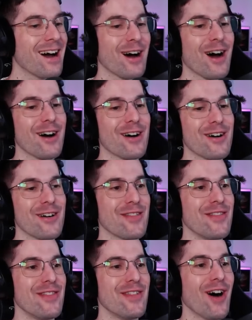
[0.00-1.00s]
Oh
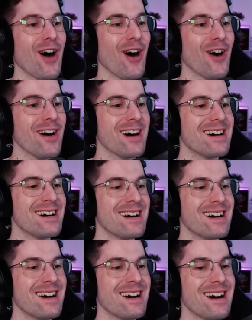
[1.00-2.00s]
no.
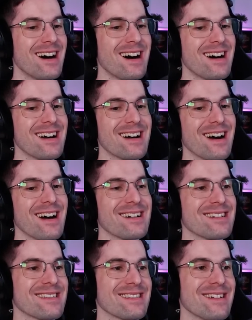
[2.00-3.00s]
Oh
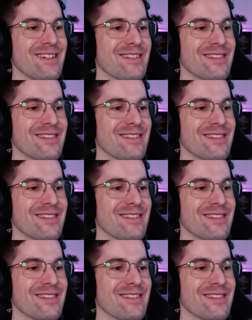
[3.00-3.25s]
no.